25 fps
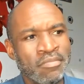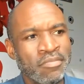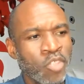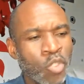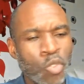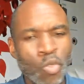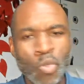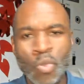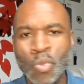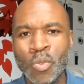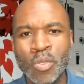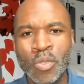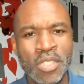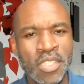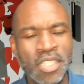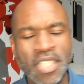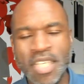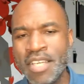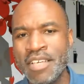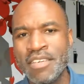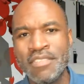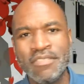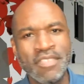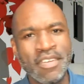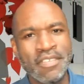cool
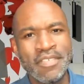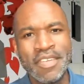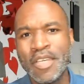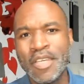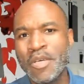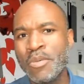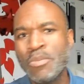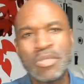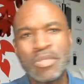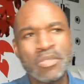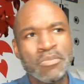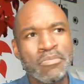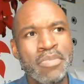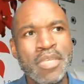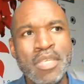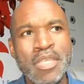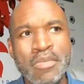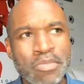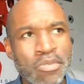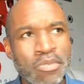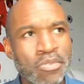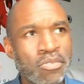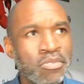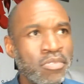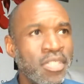stuff, I've helped some
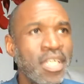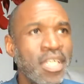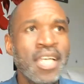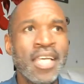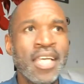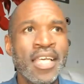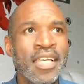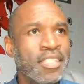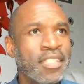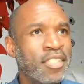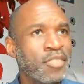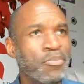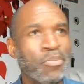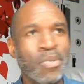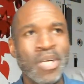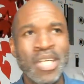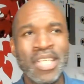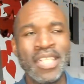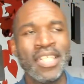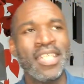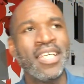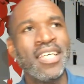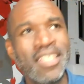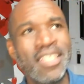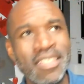people. Spread
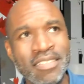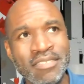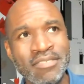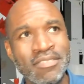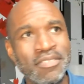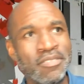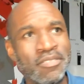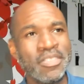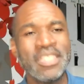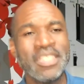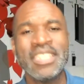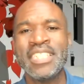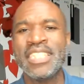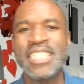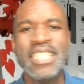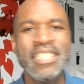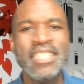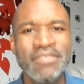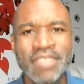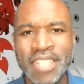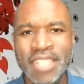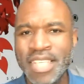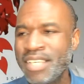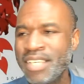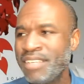love,
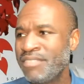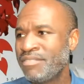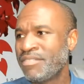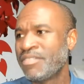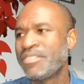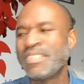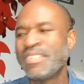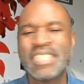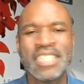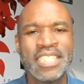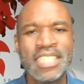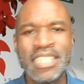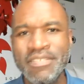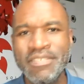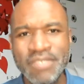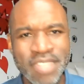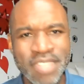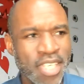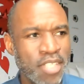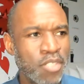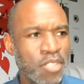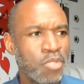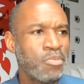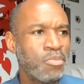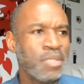received
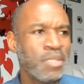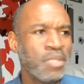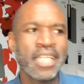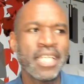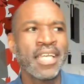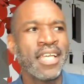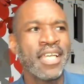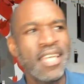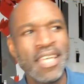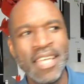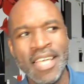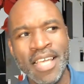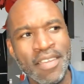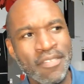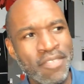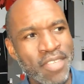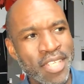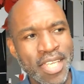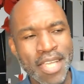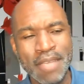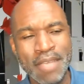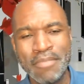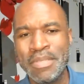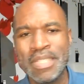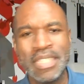help. Like, I feel
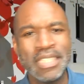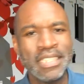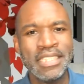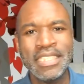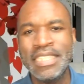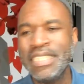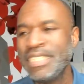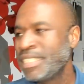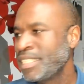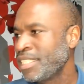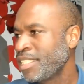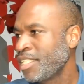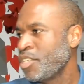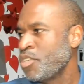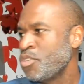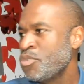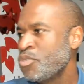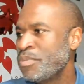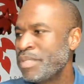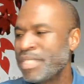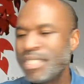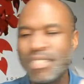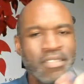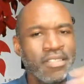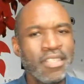like I've been a decent
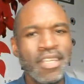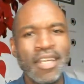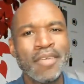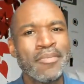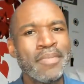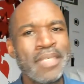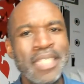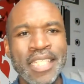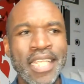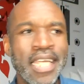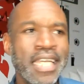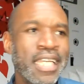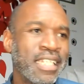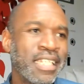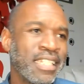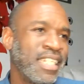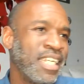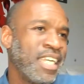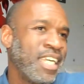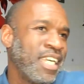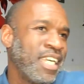human. You know what I mean? Like,